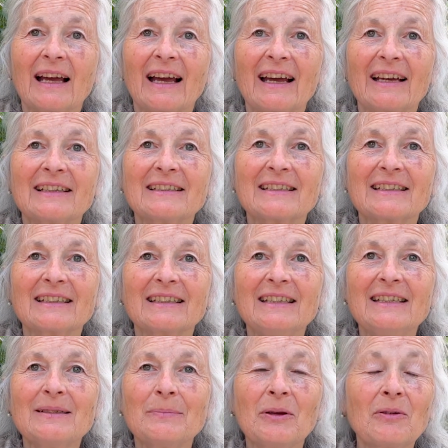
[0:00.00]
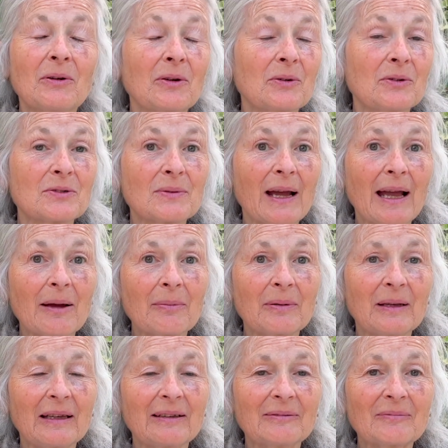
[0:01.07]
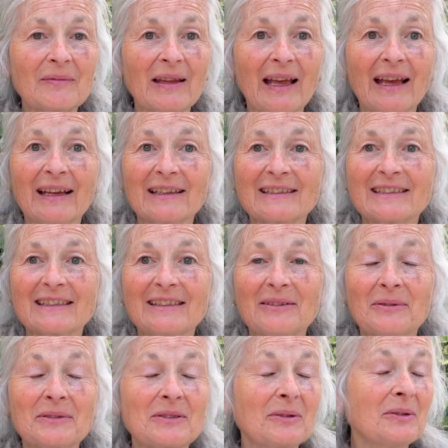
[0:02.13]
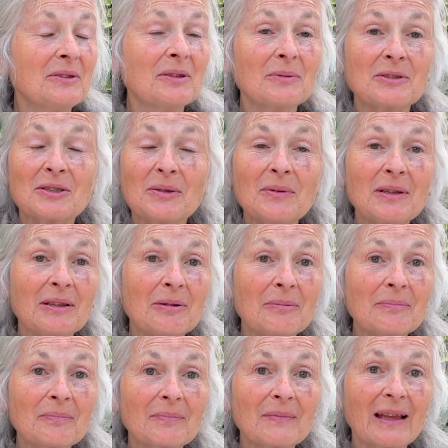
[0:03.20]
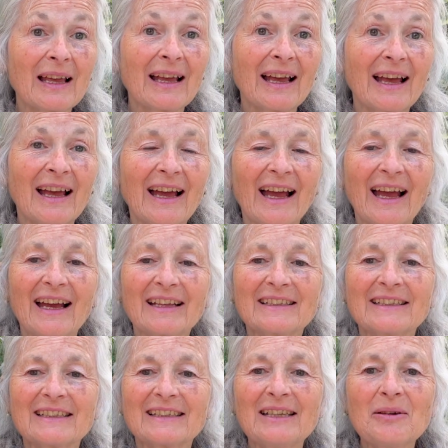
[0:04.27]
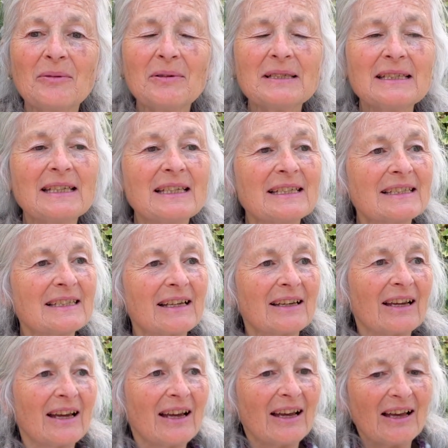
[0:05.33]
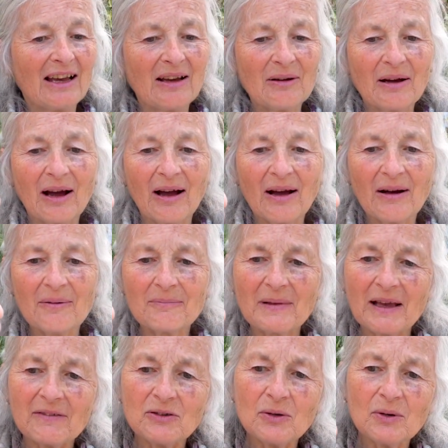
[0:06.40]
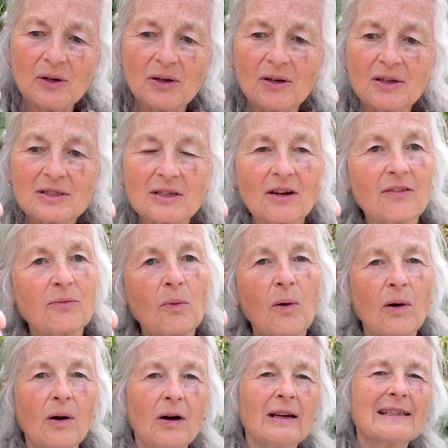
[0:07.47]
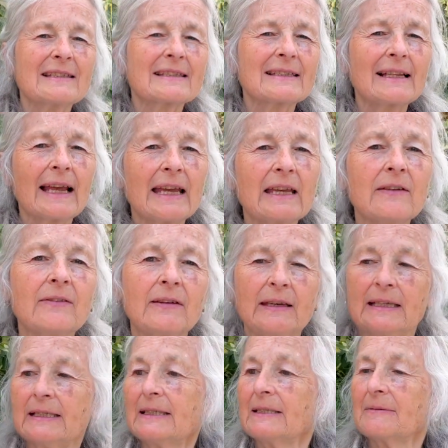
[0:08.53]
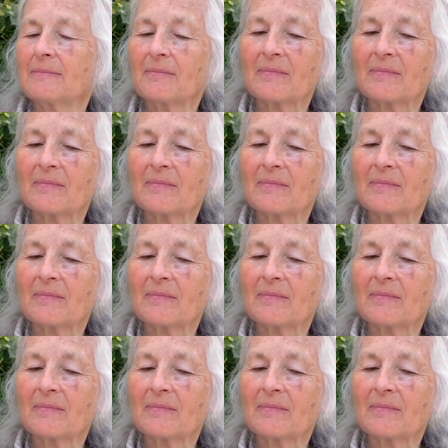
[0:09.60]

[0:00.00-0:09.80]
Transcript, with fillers: And these miracles were happening and it was God that was doing them. And there was this, um, have you heard of what a slave is?